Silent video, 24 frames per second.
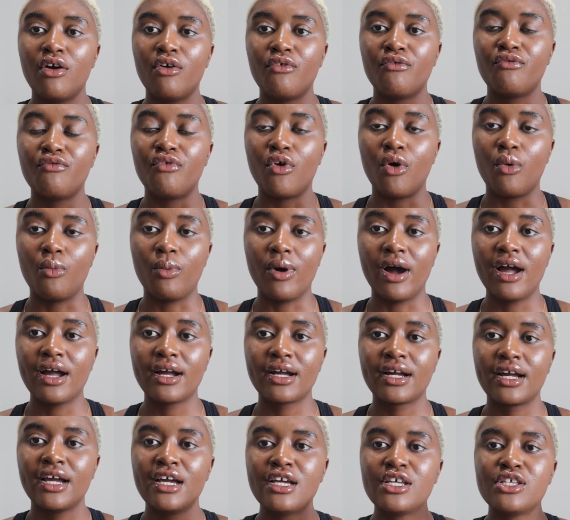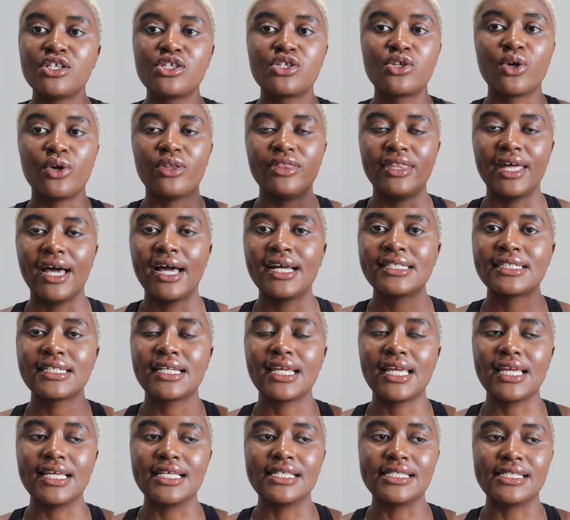for work, so that
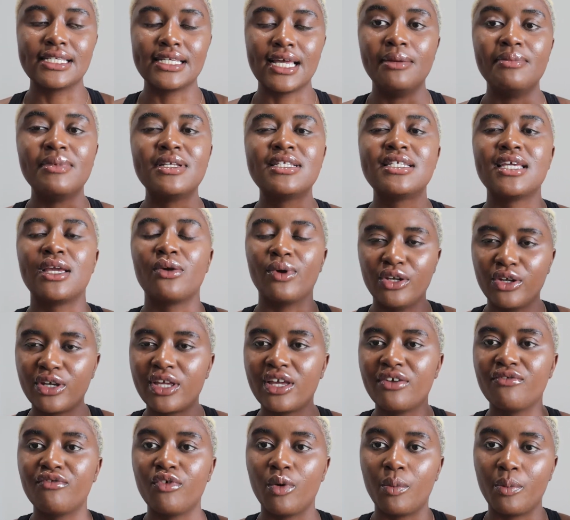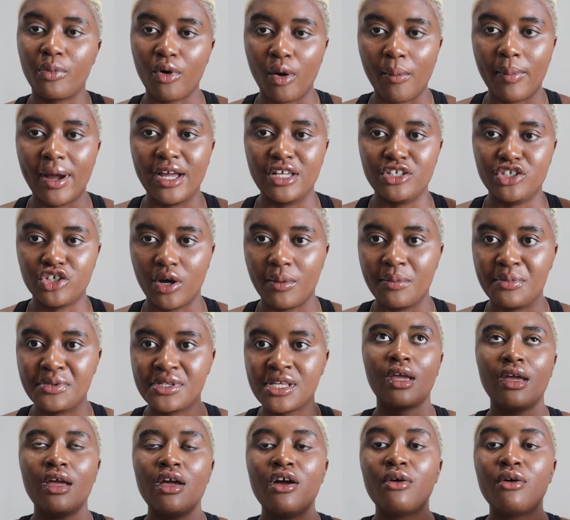is limiting looking for proper jobs,